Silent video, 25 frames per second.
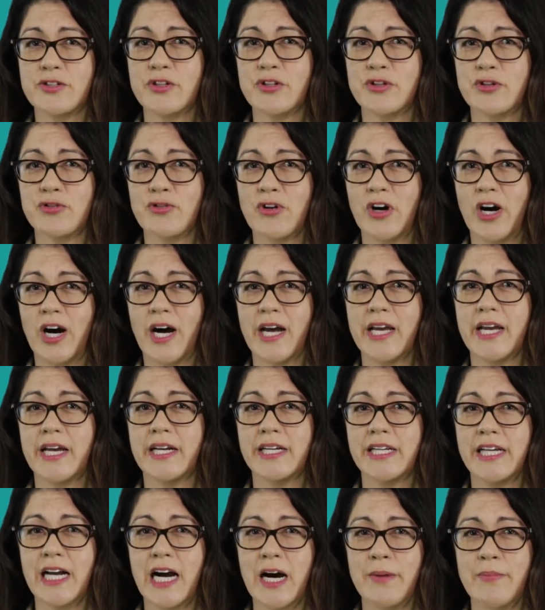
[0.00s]
to try
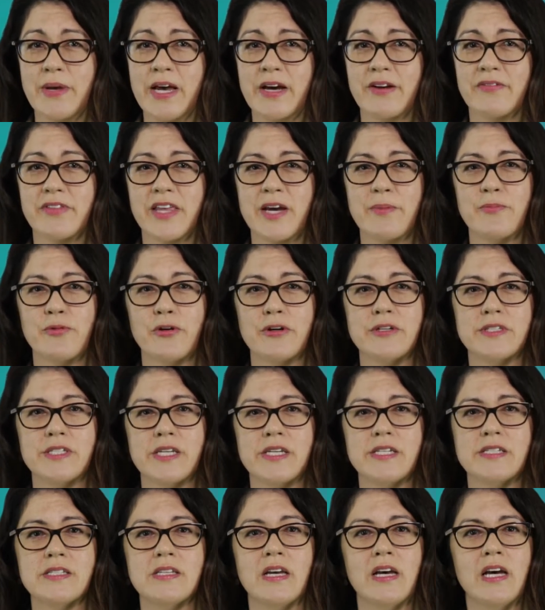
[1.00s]
and come out of that
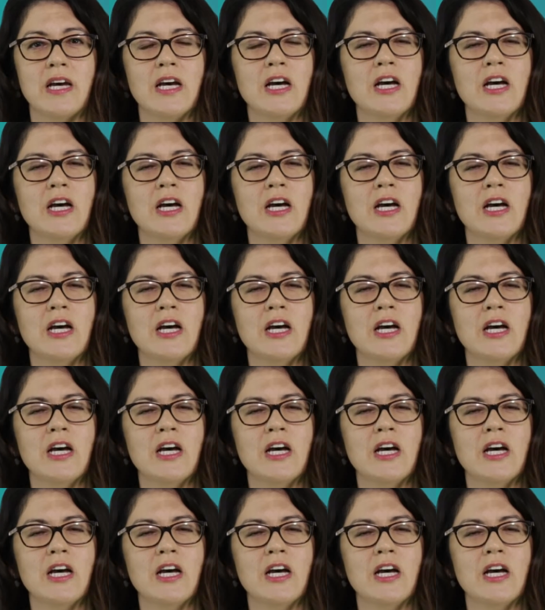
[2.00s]
process